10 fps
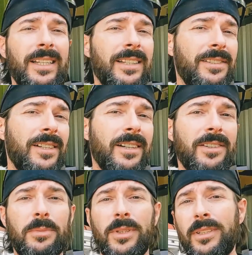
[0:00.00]
It's not
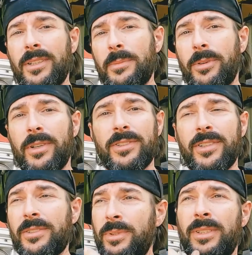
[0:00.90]
going to be a
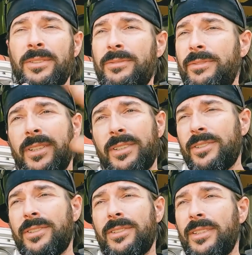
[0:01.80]
project we don't
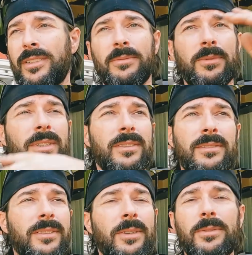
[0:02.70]
finish and we
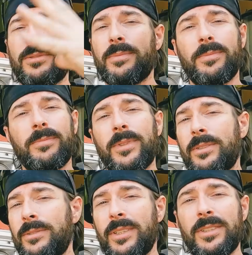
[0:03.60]
don't, you
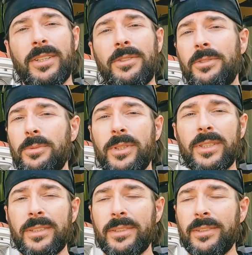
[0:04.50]
know, continue
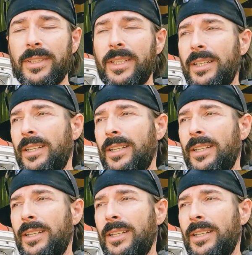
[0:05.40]
with.